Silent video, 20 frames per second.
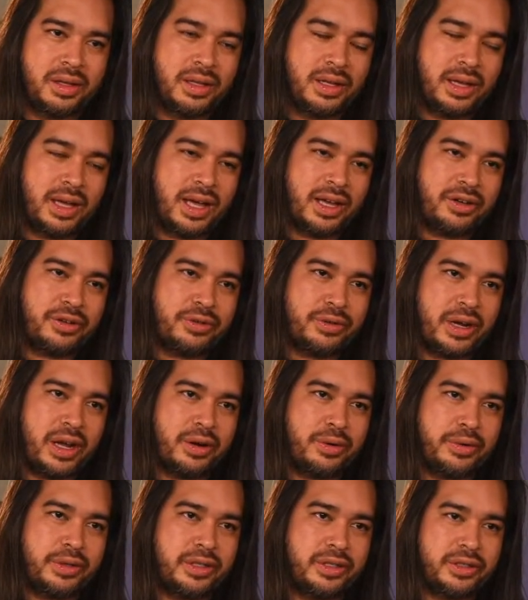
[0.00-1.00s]
I
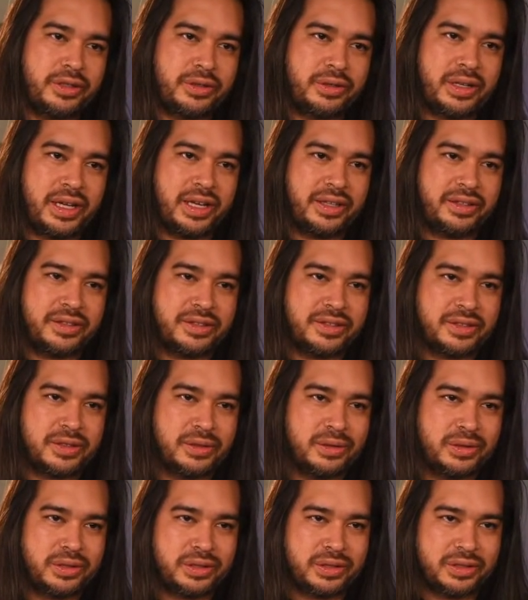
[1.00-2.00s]
really don't like this
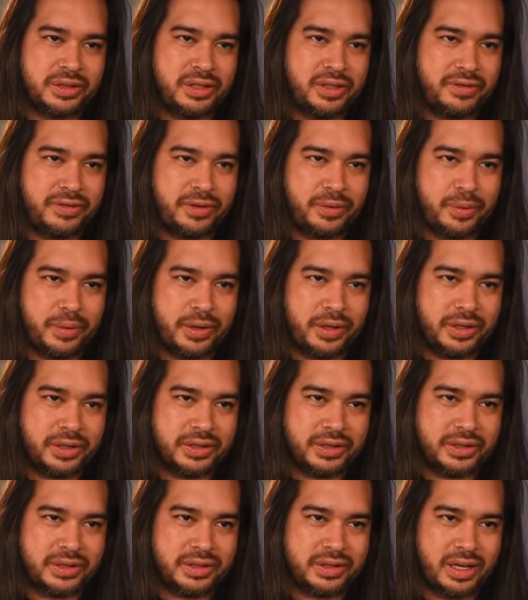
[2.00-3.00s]
solution if it
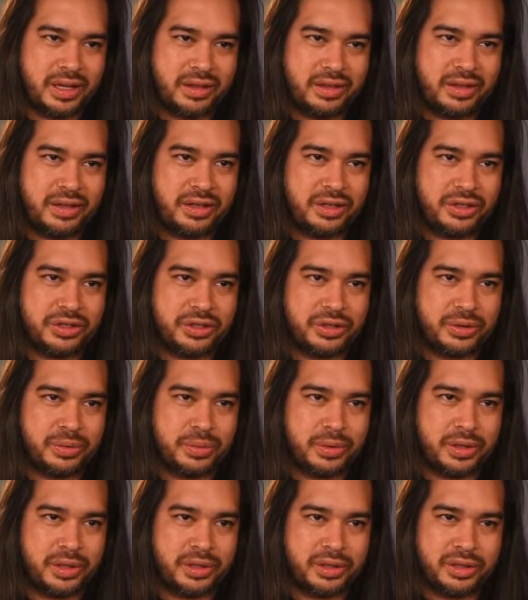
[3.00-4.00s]
works. I think it should
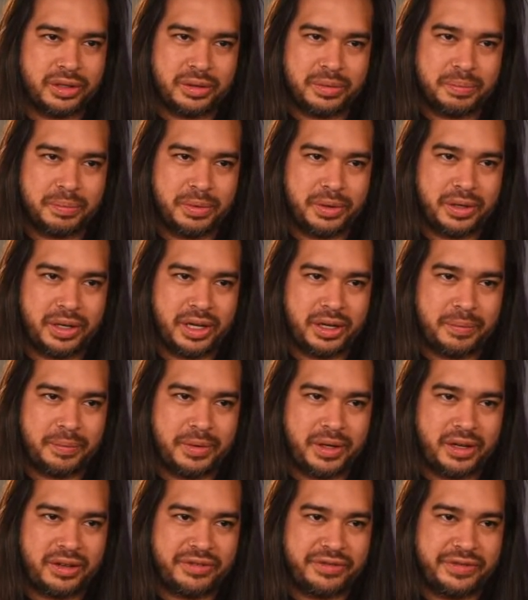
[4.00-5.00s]
work, but I'm
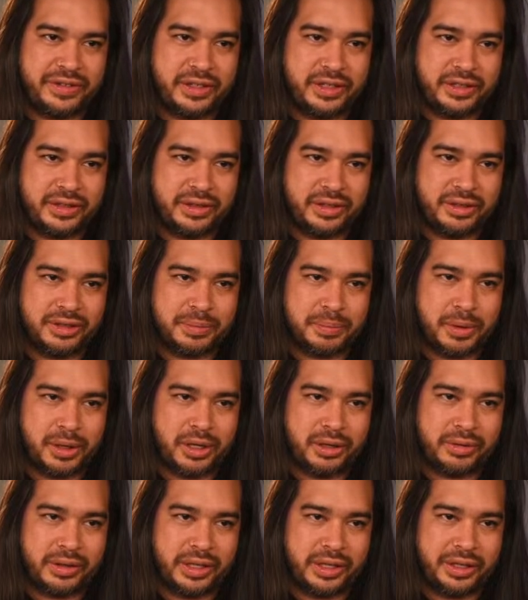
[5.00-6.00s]
not feeling this
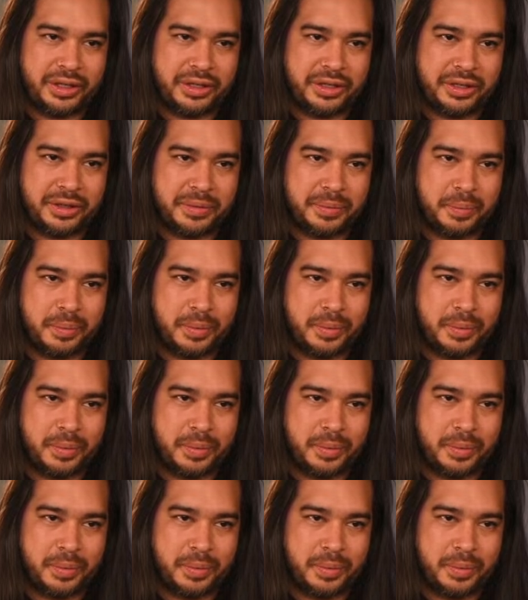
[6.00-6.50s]
part right here